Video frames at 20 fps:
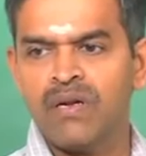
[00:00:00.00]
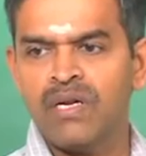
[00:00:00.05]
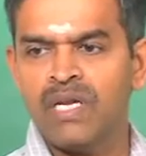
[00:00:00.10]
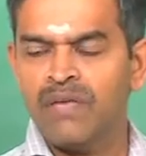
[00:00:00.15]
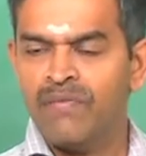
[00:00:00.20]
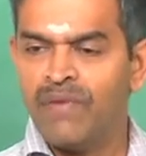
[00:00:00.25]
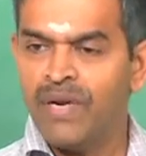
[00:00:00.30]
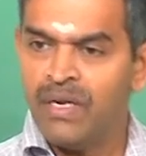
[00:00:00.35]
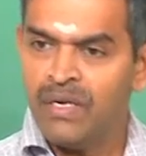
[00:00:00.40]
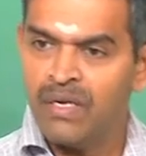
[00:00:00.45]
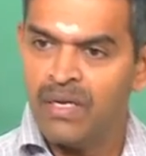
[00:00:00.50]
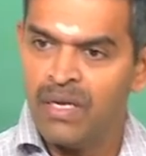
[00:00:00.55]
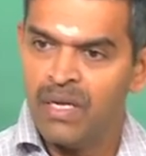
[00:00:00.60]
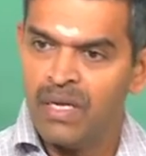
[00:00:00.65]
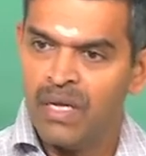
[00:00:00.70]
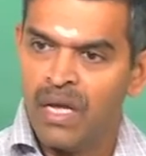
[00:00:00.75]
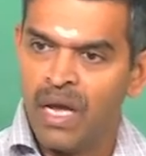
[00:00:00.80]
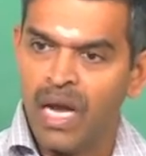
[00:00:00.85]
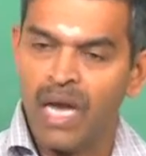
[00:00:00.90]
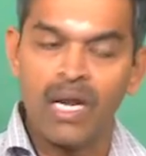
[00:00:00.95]
or an event
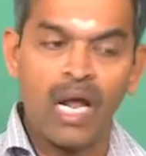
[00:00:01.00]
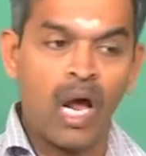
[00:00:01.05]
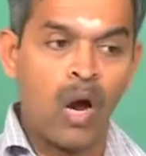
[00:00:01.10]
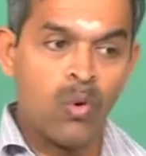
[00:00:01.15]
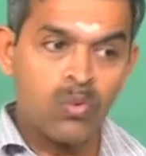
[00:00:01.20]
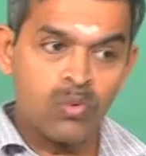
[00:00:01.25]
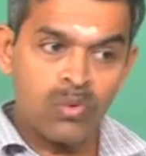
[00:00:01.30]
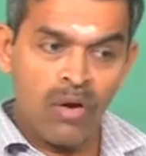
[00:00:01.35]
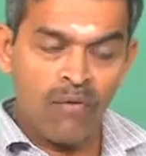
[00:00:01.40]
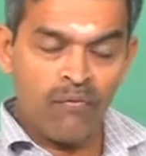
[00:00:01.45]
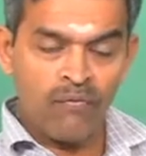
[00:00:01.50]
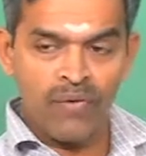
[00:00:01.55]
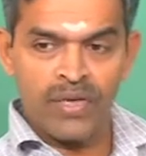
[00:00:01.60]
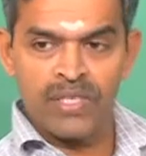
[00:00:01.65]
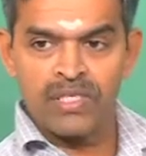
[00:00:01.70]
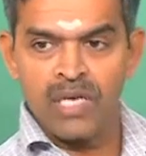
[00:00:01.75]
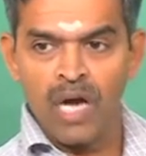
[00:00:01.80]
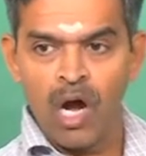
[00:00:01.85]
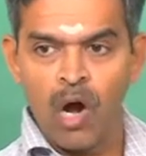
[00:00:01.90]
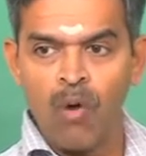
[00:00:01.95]
and out of
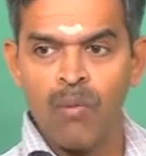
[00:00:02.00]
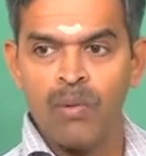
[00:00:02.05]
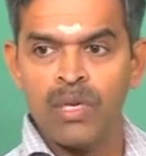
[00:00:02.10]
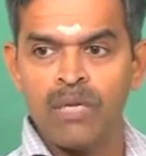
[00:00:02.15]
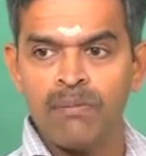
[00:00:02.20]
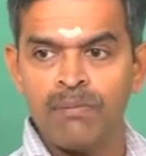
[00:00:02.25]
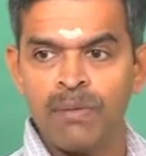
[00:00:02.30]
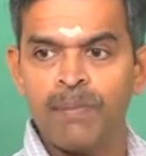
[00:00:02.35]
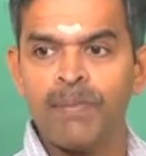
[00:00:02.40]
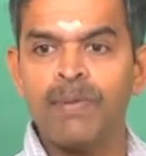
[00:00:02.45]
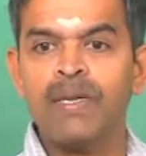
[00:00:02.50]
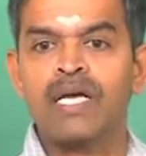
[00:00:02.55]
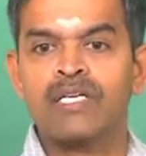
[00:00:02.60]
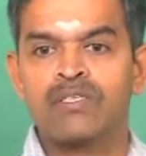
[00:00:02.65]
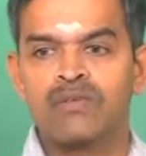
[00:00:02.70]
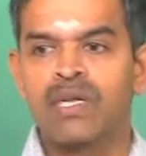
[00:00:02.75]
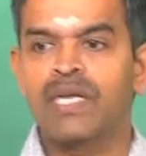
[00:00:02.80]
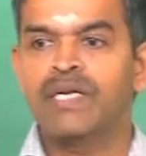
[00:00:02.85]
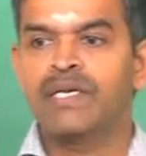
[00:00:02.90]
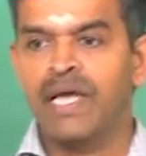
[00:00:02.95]
which how many people
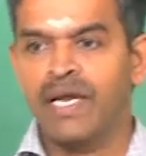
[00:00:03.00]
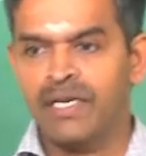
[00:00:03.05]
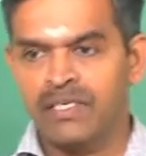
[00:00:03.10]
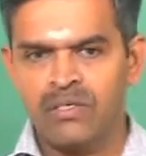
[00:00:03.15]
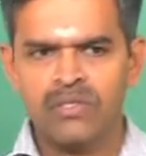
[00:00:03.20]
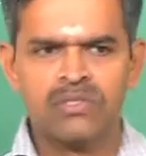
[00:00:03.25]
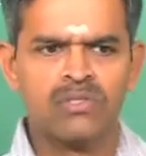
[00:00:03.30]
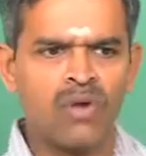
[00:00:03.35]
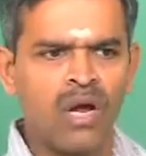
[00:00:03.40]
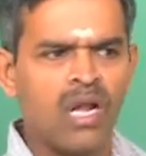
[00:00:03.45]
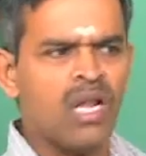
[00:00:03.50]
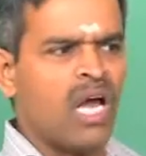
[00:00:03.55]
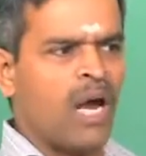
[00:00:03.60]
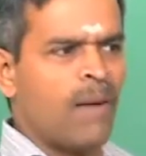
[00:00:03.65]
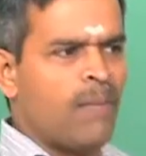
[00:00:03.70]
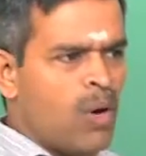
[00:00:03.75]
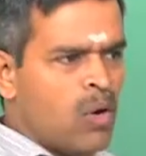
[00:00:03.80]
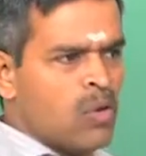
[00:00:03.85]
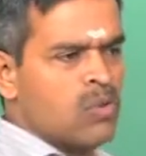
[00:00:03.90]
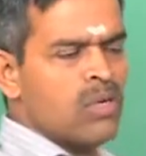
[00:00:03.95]
actually died. So, it is all
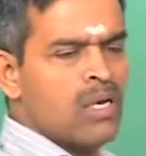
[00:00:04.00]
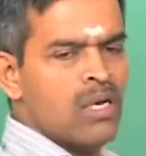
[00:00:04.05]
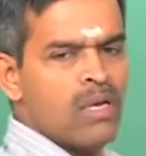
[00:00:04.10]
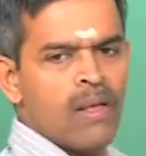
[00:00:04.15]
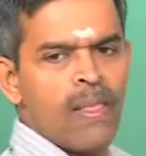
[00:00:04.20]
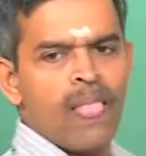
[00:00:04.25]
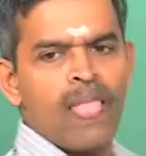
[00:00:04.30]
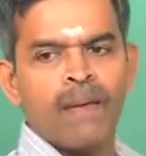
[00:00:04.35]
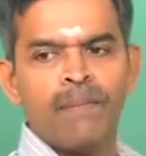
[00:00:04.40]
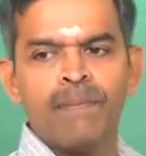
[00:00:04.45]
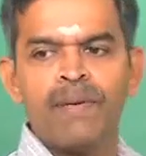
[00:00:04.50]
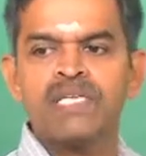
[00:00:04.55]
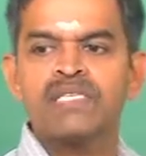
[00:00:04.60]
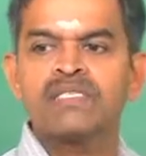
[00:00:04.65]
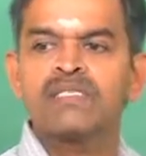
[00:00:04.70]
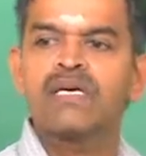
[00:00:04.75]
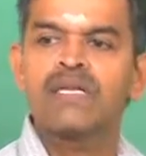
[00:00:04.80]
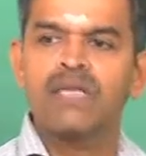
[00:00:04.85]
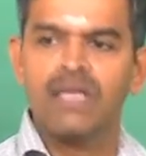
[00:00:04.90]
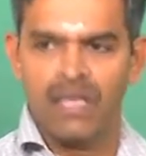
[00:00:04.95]
about
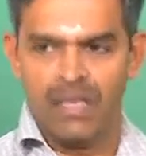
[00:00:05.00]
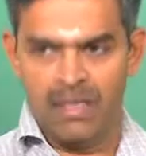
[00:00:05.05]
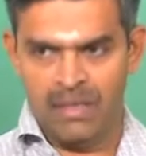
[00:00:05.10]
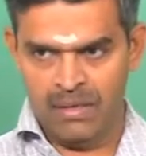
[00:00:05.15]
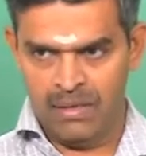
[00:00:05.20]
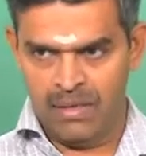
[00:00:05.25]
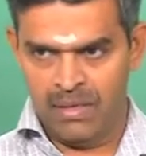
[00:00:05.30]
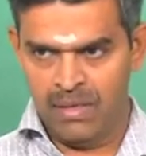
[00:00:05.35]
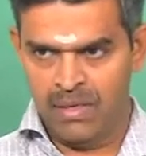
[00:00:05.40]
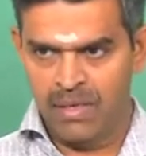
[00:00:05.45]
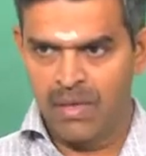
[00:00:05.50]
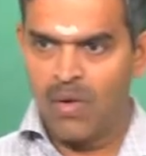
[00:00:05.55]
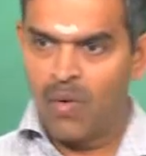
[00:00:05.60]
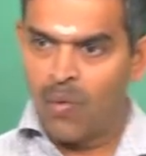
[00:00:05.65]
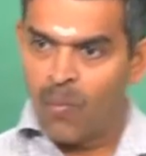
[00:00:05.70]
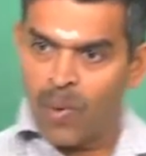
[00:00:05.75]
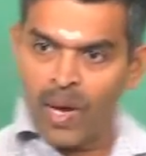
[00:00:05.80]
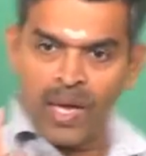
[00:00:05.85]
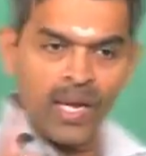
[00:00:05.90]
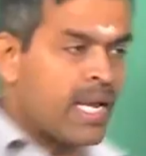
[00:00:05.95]
personal
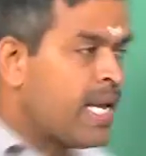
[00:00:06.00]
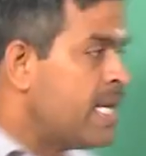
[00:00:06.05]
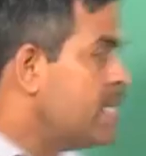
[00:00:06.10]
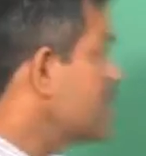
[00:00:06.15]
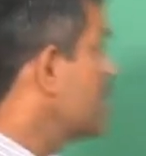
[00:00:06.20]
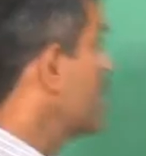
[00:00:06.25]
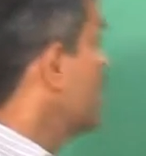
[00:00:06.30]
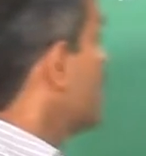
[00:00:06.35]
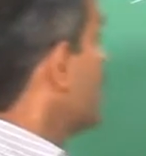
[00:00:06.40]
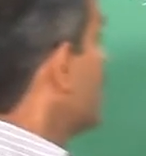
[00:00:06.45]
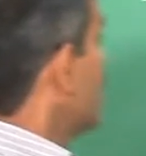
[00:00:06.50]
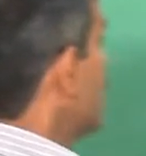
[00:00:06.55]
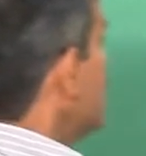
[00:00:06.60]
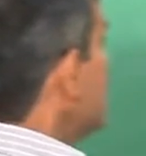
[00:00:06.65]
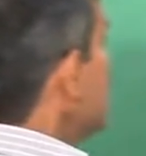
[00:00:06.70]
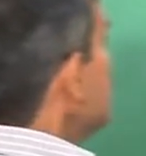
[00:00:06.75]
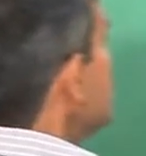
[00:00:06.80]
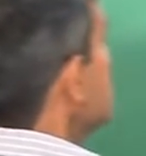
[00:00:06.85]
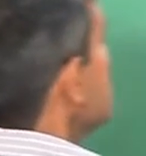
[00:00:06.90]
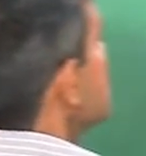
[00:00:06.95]
whereas
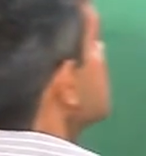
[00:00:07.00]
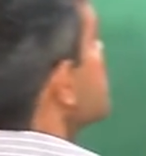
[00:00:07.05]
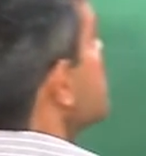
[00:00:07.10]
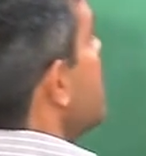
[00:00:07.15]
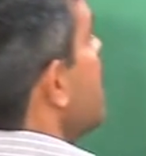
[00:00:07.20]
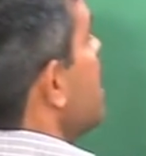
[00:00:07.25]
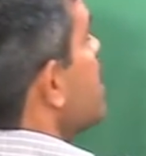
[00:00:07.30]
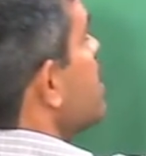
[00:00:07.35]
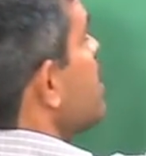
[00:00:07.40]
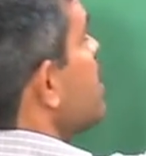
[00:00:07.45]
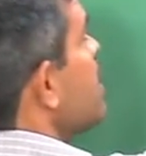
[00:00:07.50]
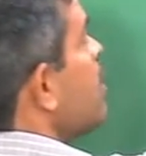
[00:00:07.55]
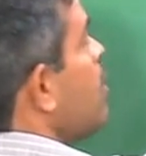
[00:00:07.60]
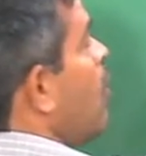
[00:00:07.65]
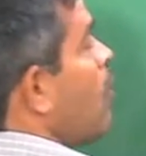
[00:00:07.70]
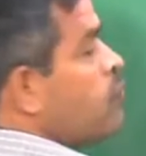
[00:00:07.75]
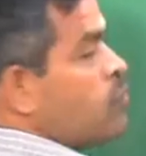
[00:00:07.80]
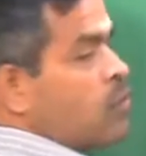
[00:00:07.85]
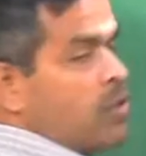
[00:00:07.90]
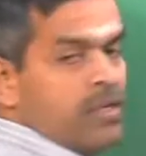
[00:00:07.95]
here the risk ranking in
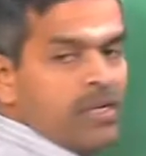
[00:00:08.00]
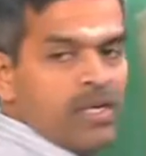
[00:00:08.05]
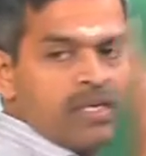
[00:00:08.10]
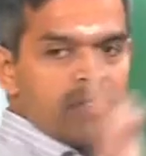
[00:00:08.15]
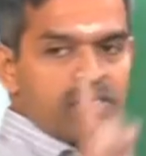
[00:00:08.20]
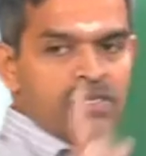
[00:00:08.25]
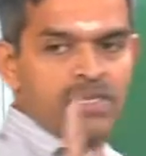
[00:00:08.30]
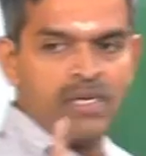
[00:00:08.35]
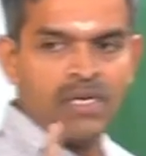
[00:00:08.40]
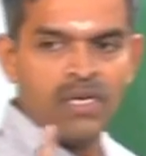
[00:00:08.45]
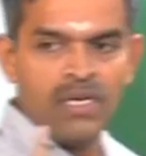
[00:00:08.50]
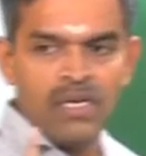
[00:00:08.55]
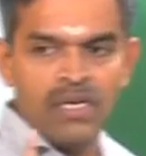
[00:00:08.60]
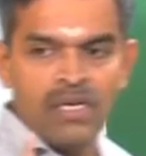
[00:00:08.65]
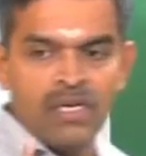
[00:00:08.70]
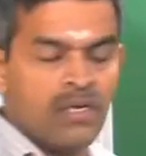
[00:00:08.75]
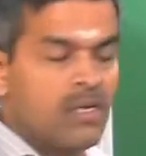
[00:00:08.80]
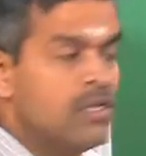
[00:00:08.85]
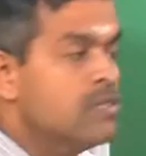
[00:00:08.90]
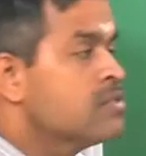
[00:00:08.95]
offshore industry
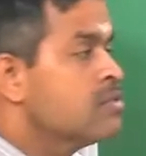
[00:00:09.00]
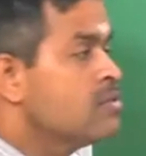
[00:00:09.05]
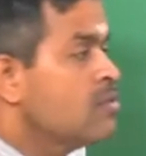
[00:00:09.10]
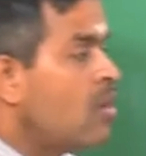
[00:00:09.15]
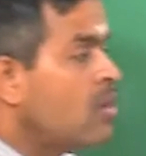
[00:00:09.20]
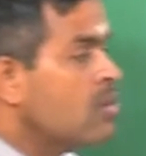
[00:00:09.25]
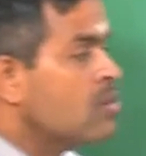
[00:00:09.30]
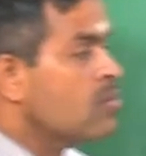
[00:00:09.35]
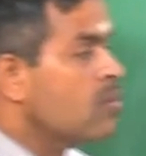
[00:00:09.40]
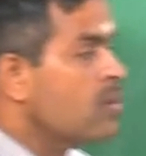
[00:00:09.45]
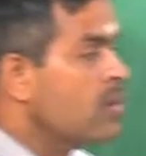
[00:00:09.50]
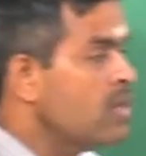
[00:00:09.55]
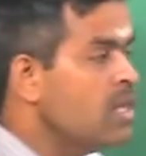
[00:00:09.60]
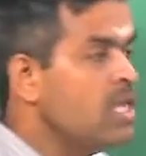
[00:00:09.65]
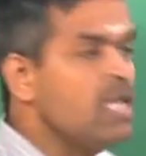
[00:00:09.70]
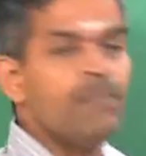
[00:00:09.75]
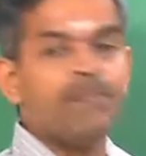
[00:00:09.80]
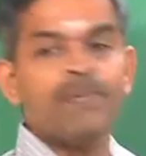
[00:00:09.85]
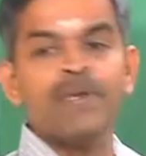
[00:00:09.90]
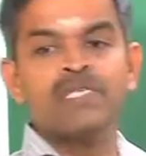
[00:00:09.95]
is not
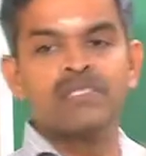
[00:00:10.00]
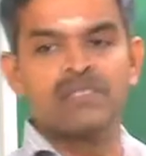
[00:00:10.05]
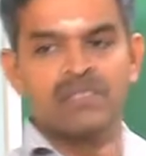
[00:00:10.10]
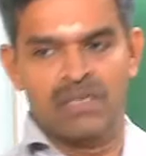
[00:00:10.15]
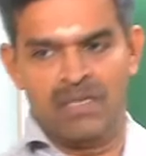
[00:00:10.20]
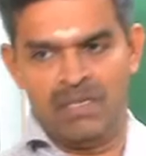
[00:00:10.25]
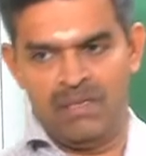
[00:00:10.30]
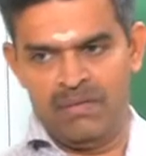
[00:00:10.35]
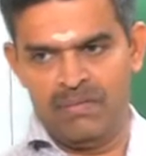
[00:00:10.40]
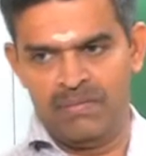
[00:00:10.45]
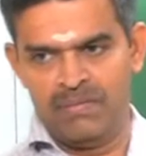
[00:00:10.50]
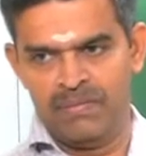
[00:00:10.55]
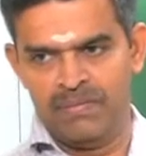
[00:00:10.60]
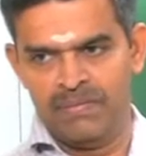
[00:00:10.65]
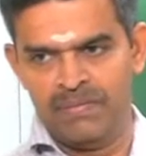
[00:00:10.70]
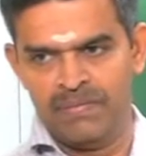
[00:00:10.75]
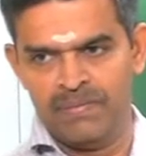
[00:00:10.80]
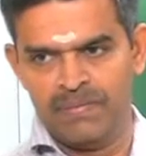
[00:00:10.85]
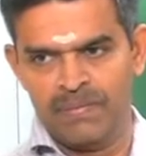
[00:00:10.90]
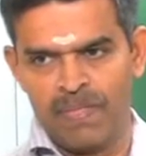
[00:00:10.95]
only personal
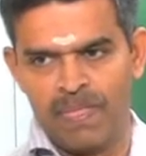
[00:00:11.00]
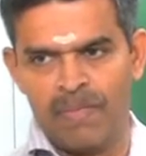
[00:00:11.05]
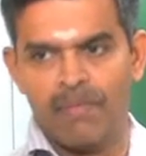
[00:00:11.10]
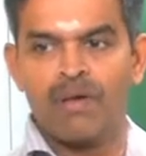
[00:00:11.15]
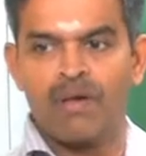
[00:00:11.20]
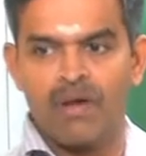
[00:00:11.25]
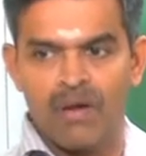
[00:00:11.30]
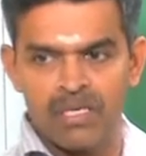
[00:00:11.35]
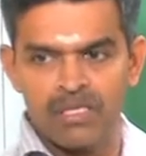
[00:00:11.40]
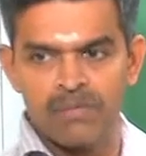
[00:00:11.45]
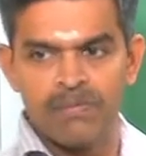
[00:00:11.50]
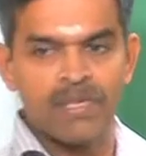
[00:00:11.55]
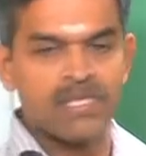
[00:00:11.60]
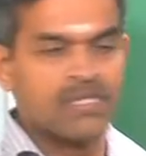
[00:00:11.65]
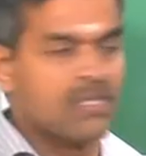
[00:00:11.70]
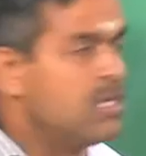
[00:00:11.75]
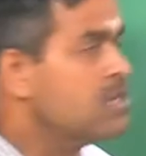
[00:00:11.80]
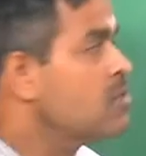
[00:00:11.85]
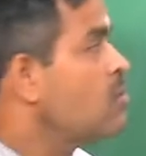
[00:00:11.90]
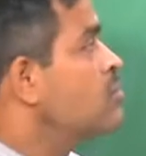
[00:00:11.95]
because
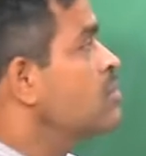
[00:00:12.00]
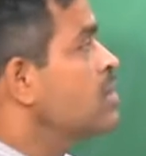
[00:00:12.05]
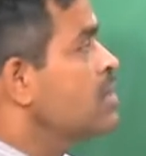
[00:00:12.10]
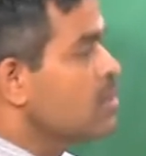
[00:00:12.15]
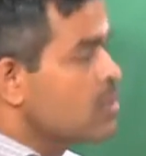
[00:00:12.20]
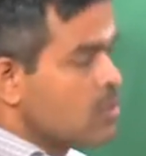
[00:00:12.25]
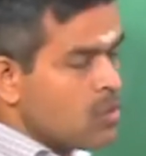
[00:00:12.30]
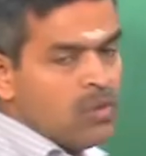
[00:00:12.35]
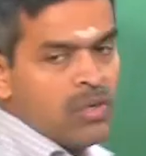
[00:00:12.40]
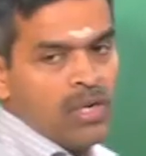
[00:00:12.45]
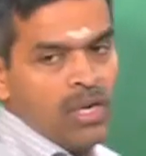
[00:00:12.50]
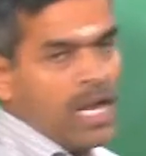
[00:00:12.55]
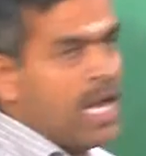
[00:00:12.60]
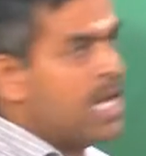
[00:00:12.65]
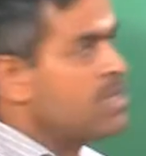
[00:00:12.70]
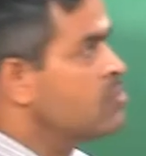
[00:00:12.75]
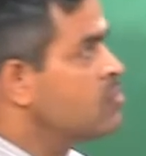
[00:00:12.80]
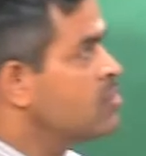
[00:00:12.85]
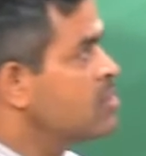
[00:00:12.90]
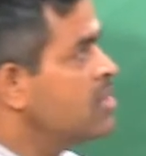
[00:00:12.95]
personal is also included
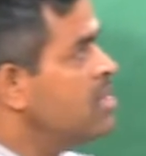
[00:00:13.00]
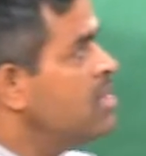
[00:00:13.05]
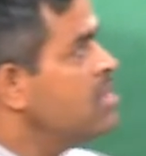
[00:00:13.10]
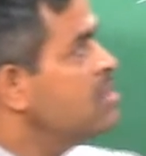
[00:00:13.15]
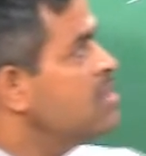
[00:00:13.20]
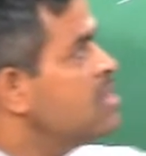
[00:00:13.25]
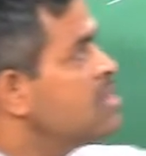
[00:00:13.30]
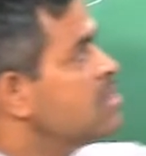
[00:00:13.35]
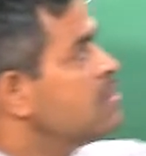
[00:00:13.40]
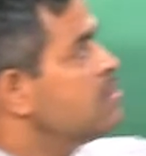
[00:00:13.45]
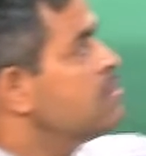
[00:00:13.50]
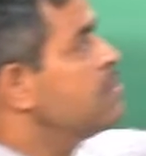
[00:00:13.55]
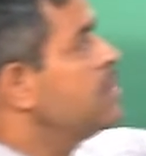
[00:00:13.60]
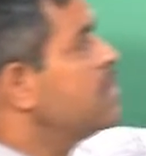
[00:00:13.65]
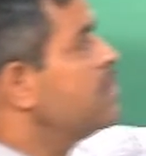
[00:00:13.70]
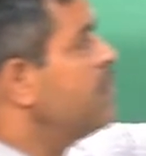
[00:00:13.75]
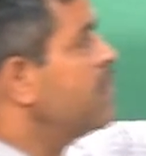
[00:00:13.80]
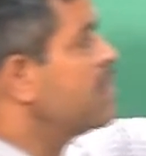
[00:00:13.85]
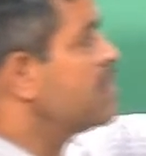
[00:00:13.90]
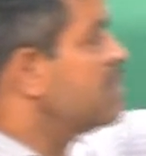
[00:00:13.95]
as you see in this
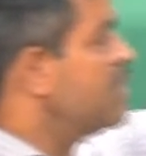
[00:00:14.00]
specific